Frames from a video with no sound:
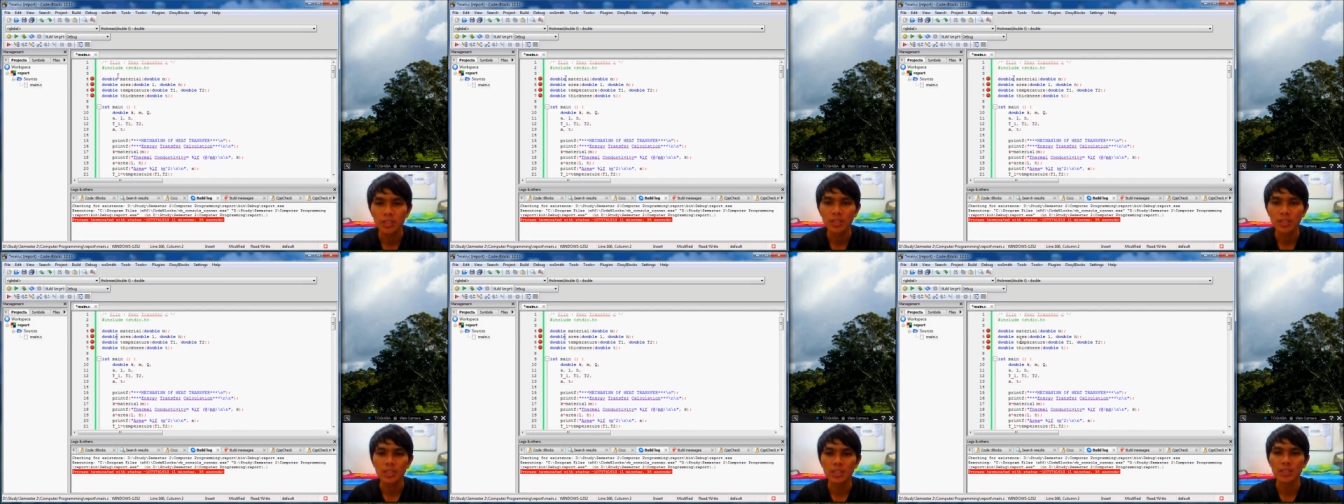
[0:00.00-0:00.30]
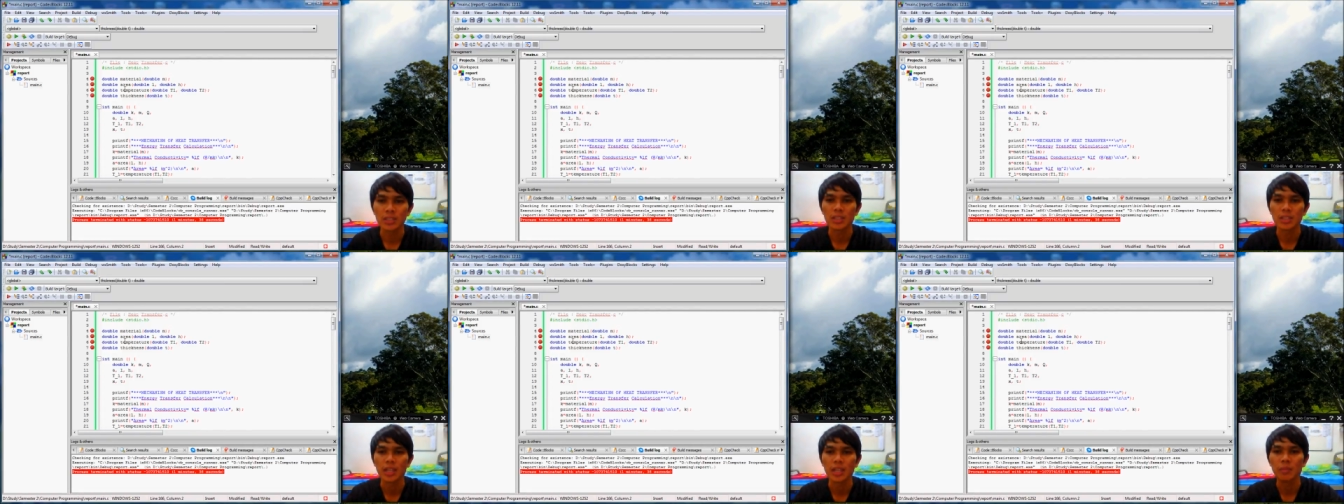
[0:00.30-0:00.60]
is
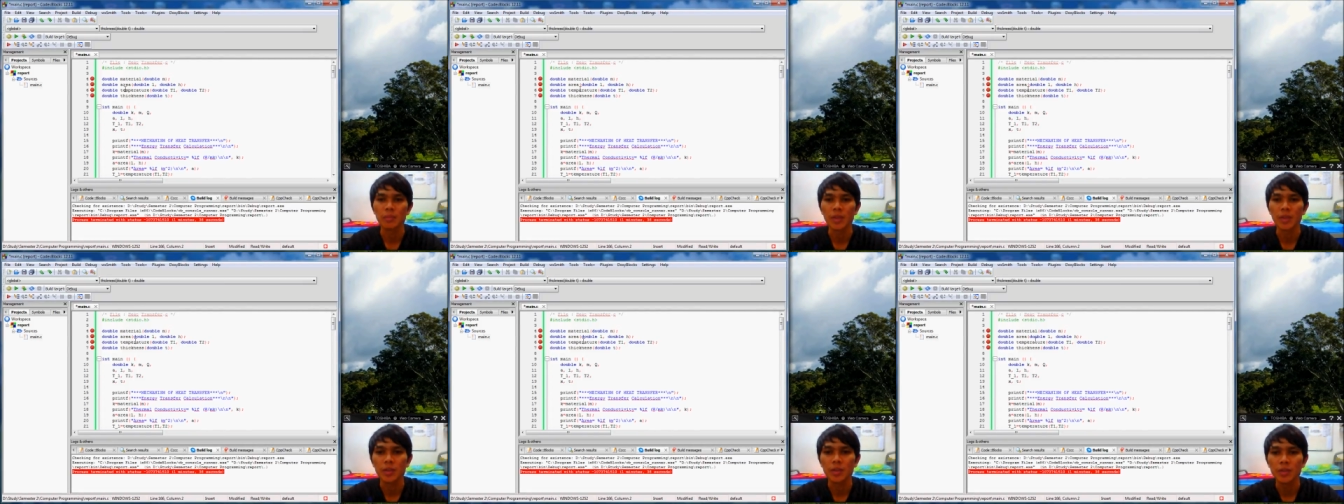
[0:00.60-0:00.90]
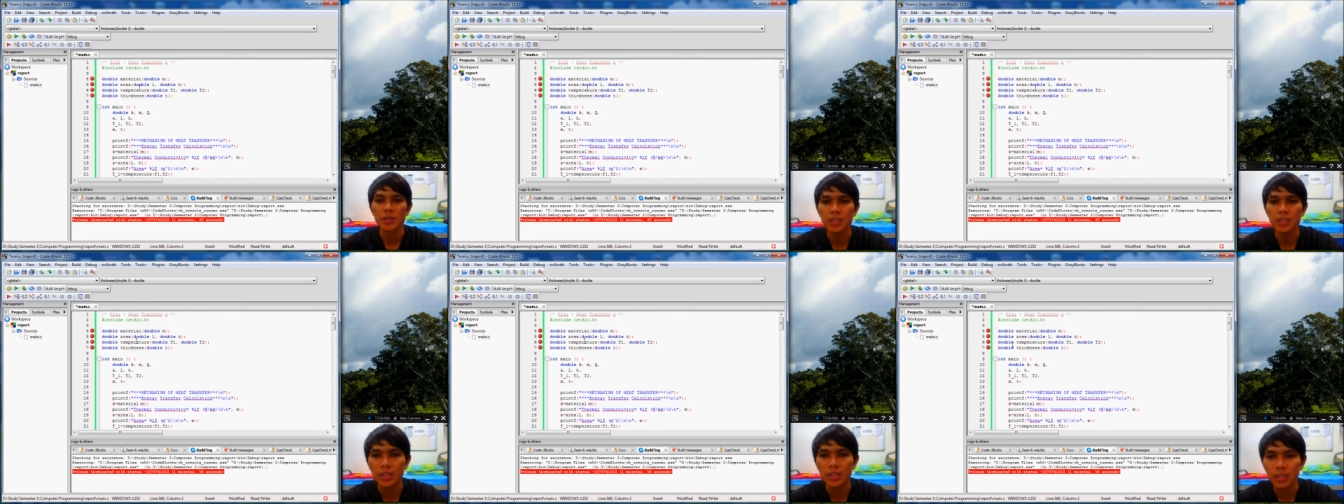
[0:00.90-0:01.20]
named
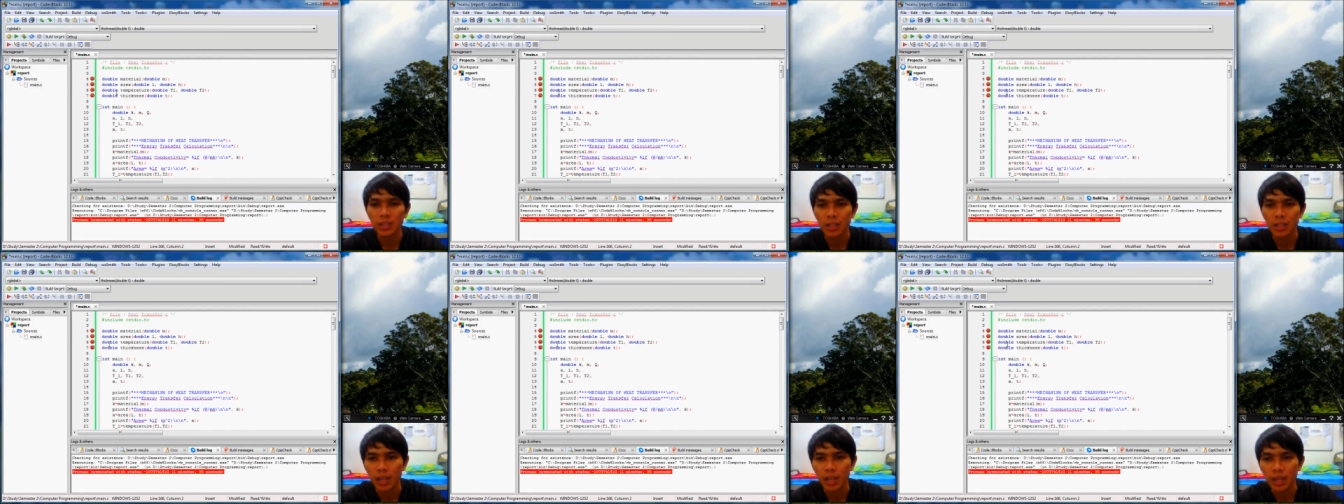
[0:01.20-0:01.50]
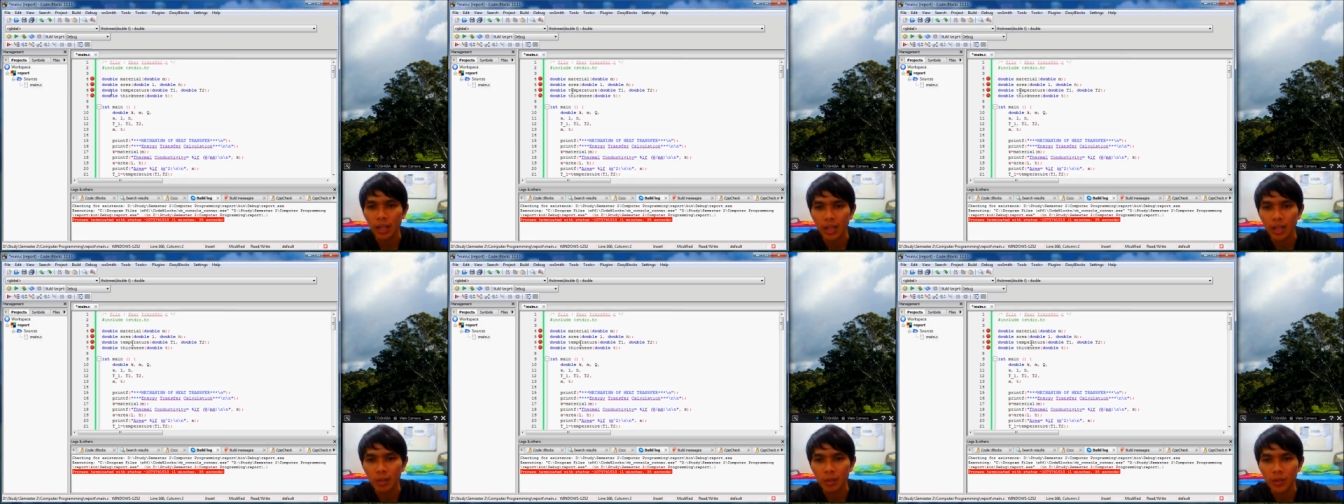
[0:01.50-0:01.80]
error, and
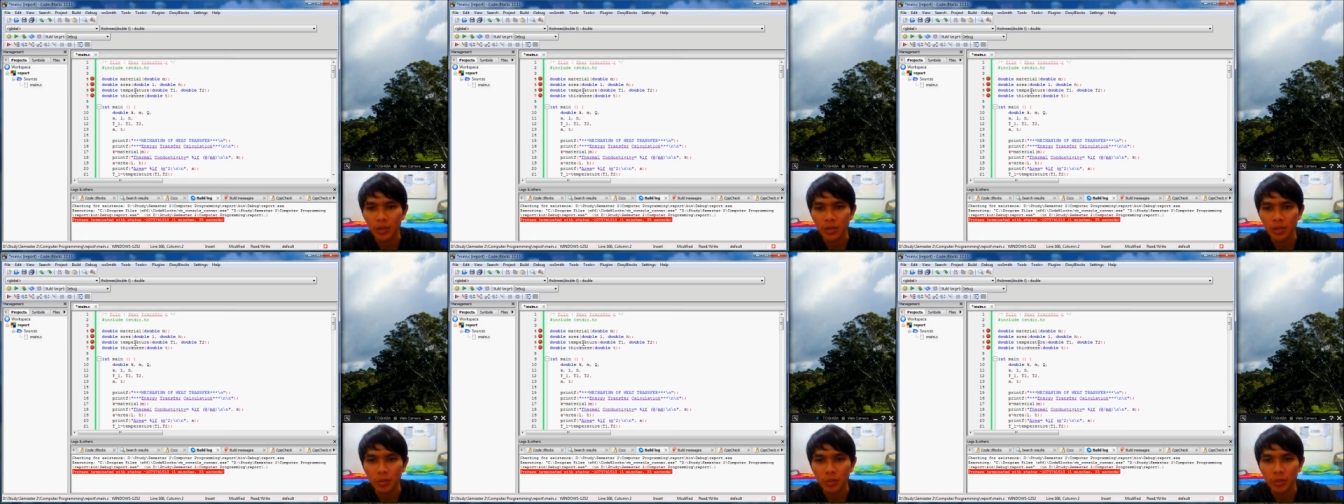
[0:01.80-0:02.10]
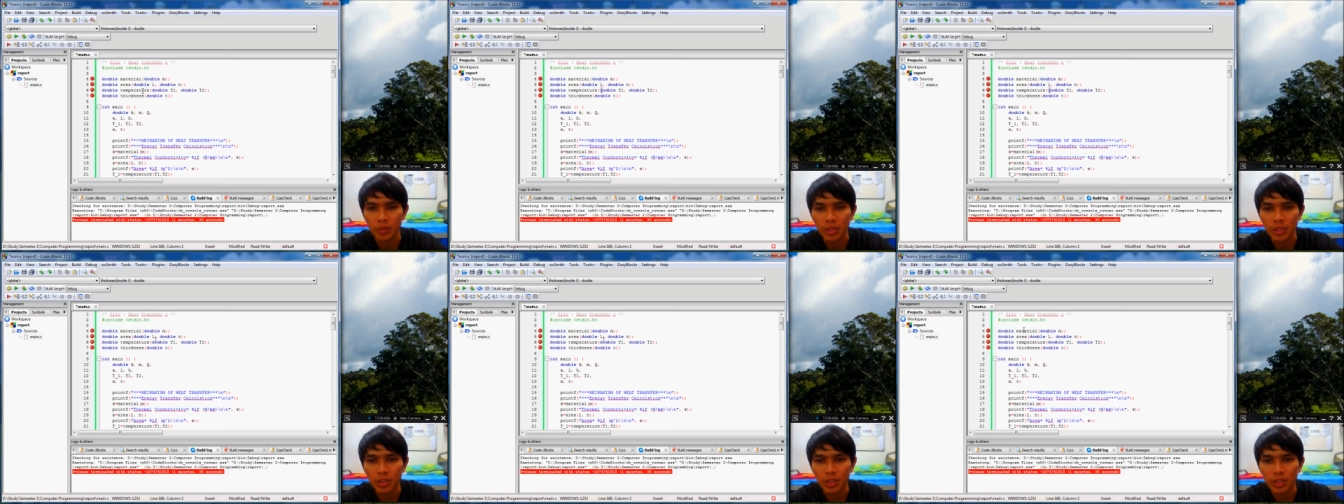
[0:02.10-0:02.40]
double
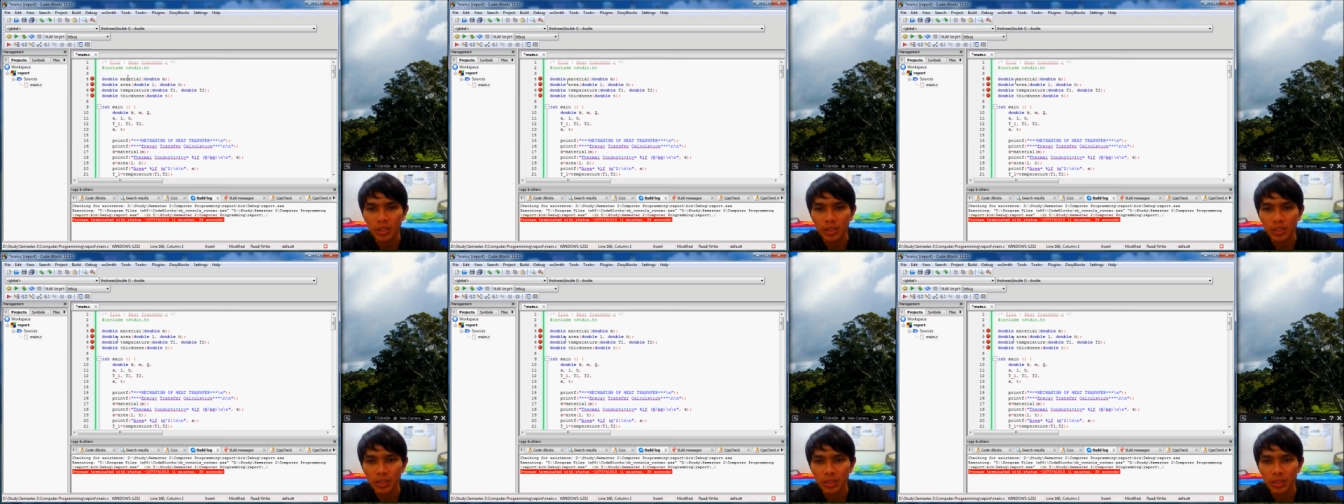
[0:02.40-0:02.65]
temperature,